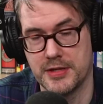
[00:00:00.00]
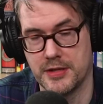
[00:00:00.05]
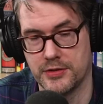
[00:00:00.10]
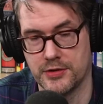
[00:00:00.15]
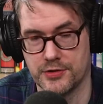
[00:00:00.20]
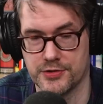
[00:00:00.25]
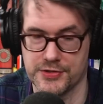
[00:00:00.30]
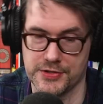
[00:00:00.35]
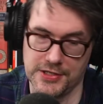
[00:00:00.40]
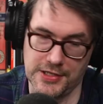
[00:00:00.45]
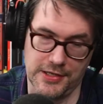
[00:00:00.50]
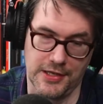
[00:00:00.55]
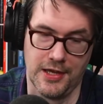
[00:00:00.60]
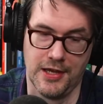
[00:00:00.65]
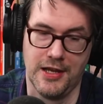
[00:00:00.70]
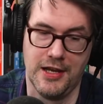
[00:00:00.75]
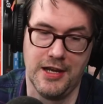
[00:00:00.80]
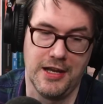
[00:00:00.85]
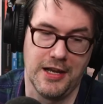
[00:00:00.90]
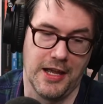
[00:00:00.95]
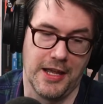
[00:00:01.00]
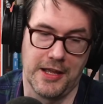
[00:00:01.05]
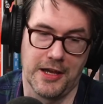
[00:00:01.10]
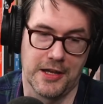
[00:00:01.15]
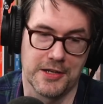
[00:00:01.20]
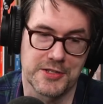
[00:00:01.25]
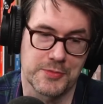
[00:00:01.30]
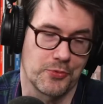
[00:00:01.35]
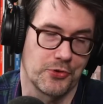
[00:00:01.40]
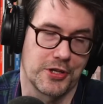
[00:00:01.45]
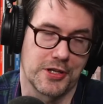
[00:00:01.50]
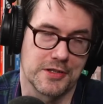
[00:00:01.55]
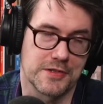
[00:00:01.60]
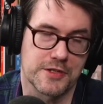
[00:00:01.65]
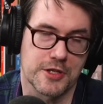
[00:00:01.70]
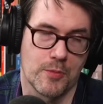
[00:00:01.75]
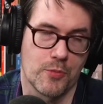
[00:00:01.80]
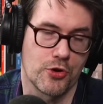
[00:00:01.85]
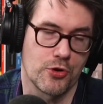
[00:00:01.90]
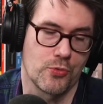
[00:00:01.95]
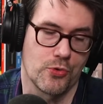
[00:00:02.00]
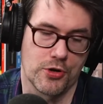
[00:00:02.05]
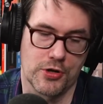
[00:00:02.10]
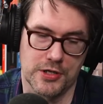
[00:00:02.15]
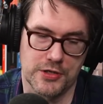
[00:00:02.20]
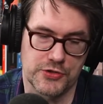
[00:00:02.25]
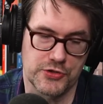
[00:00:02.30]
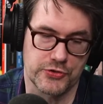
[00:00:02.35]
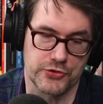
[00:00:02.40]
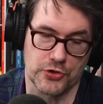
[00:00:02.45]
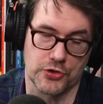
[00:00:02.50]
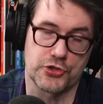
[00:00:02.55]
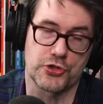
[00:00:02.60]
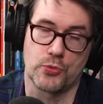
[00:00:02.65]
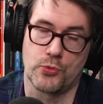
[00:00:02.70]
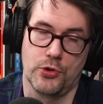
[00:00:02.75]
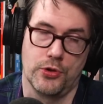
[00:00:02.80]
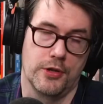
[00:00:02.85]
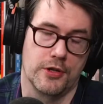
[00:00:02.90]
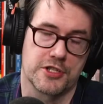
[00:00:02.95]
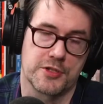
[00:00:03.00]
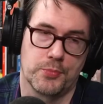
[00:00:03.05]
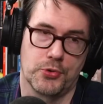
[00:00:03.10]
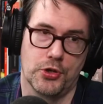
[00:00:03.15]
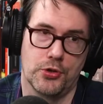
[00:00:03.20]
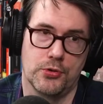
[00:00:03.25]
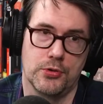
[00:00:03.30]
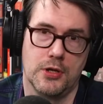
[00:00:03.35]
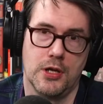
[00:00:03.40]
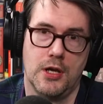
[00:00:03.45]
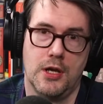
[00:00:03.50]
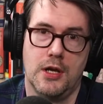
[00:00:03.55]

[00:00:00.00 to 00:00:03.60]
And then there's the A I spring and summer where it starts to really explode.